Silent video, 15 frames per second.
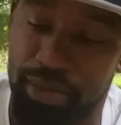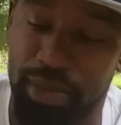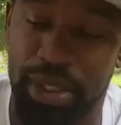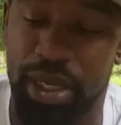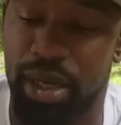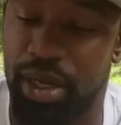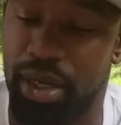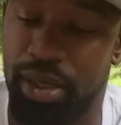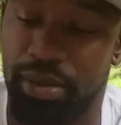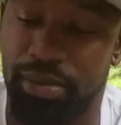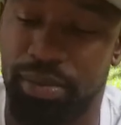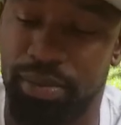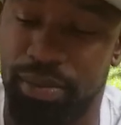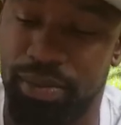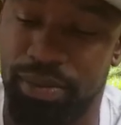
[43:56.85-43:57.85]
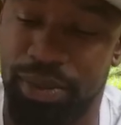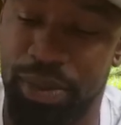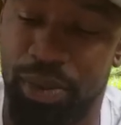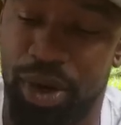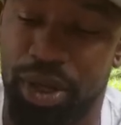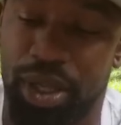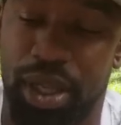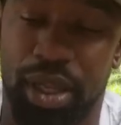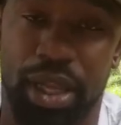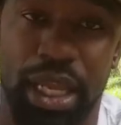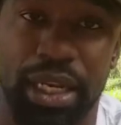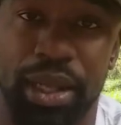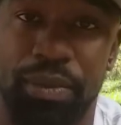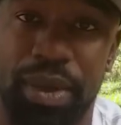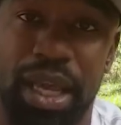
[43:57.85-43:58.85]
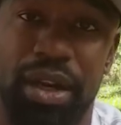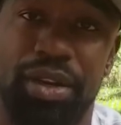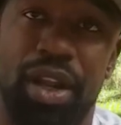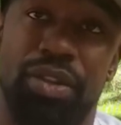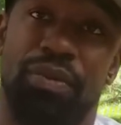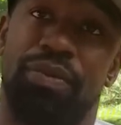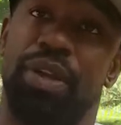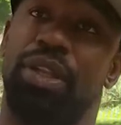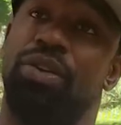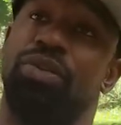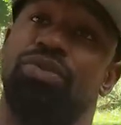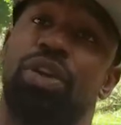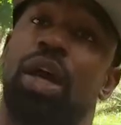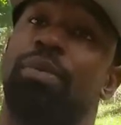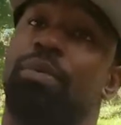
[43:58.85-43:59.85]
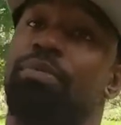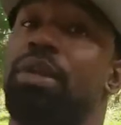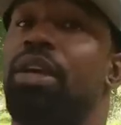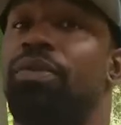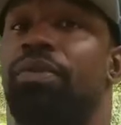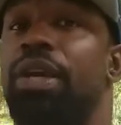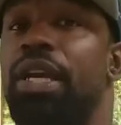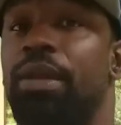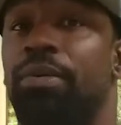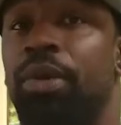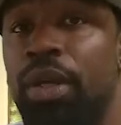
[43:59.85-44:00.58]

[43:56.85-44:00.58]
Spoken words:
We working. And then we got another video dropping, me and Rain.